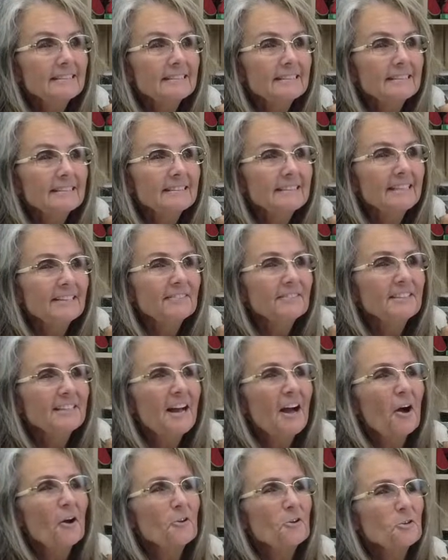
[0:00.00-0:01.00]
Stephen,
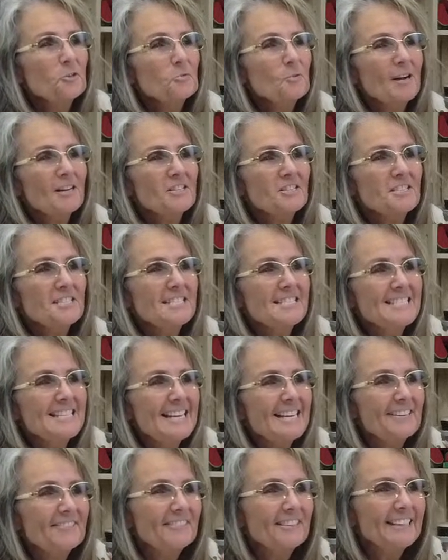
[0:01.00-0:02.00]
oh, you're just watching
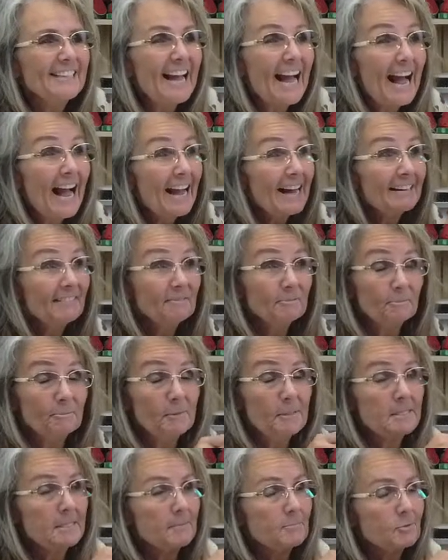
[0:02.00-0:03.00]
Stephen. I
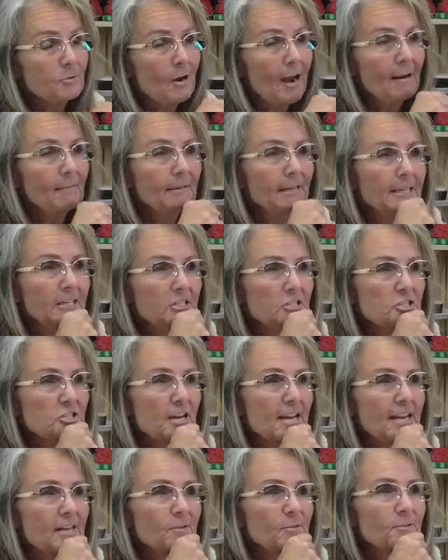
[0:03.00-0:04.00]
subscribed to his
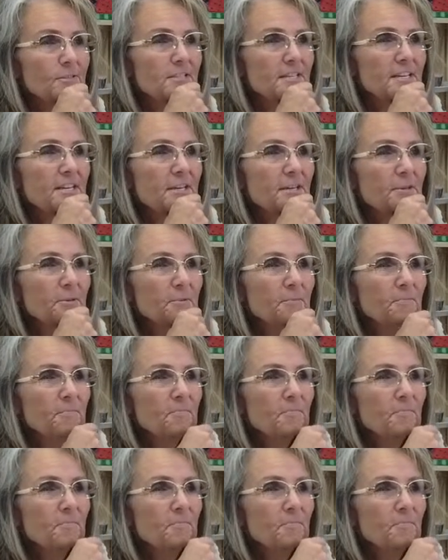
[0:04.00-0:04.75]
channel too.